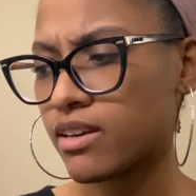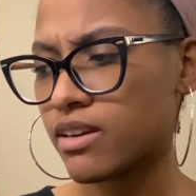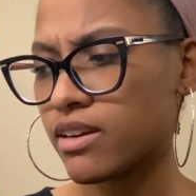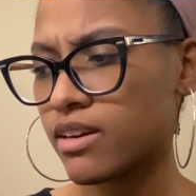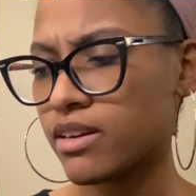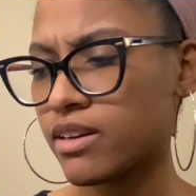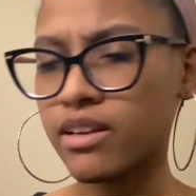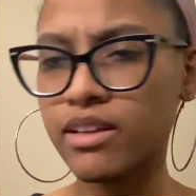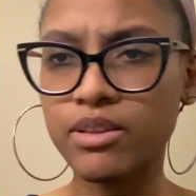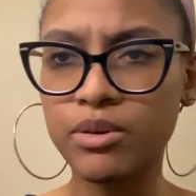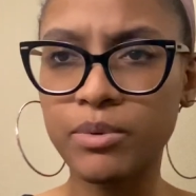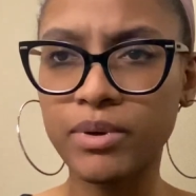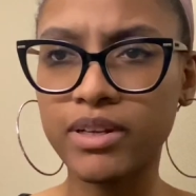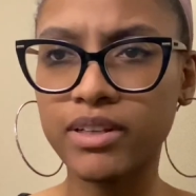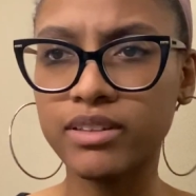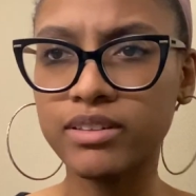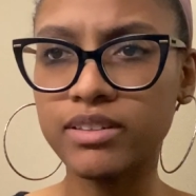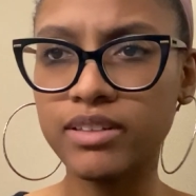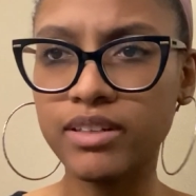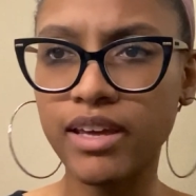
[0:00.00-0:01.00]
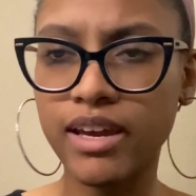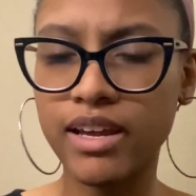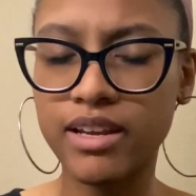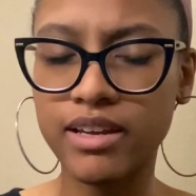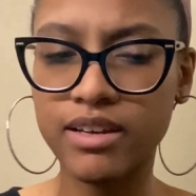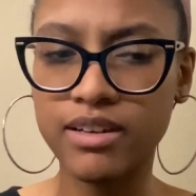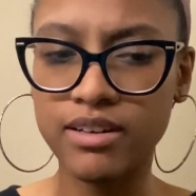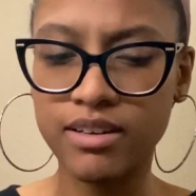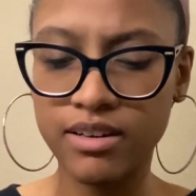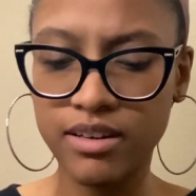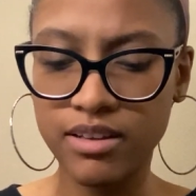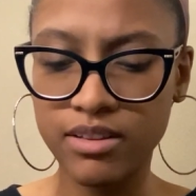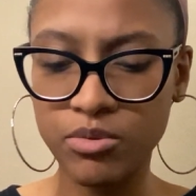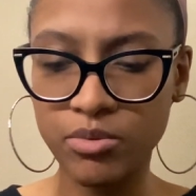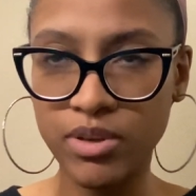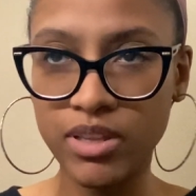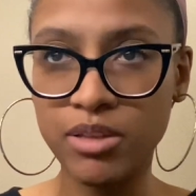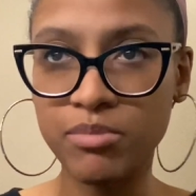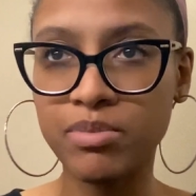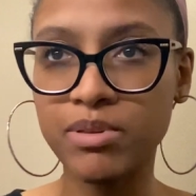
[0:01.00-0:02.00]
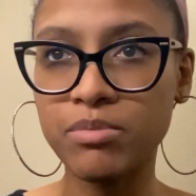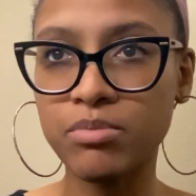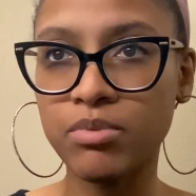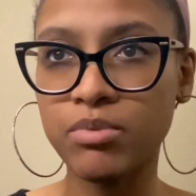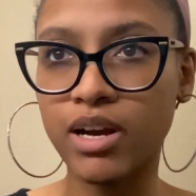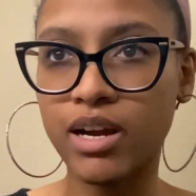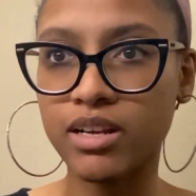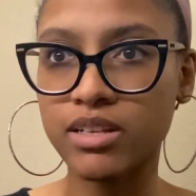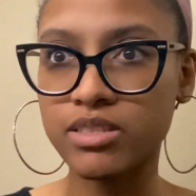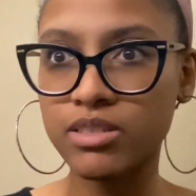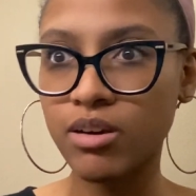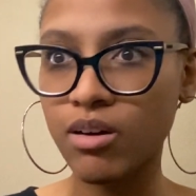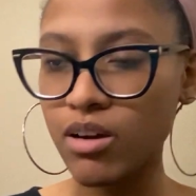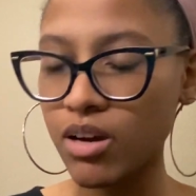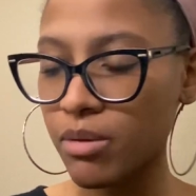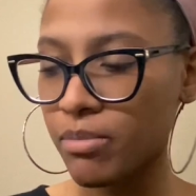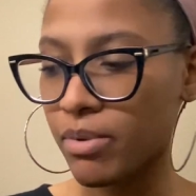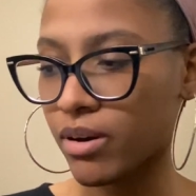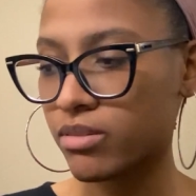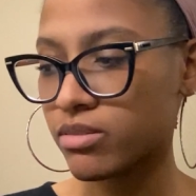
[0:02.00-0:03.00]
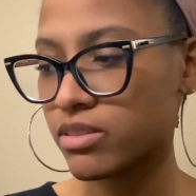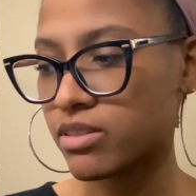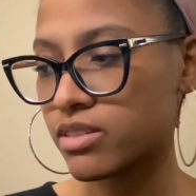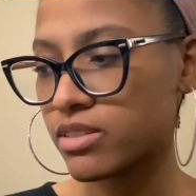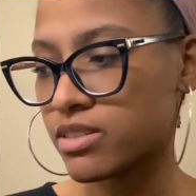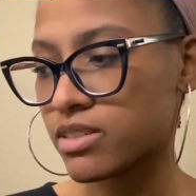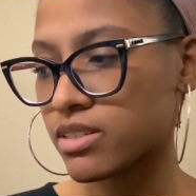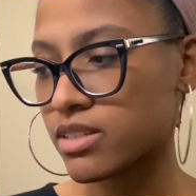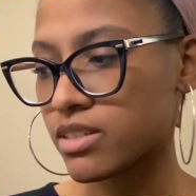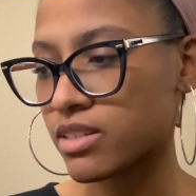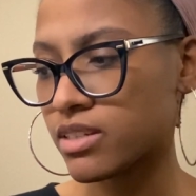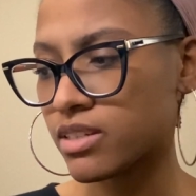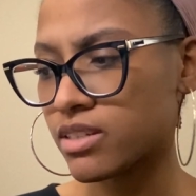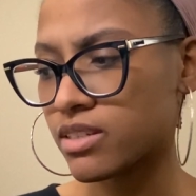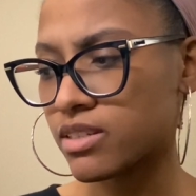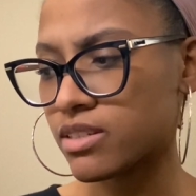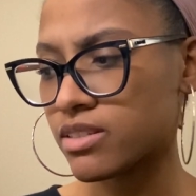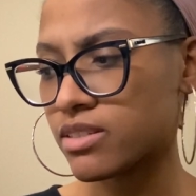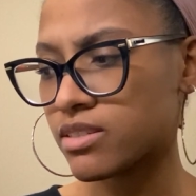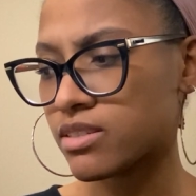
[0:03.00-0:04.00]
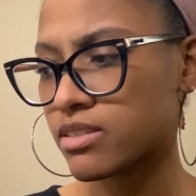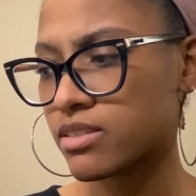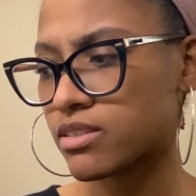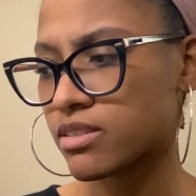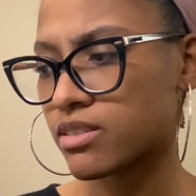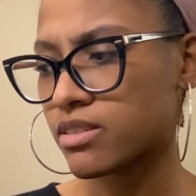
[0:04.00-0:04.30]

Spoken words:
to look at it, and another way that people kind of talk about this is,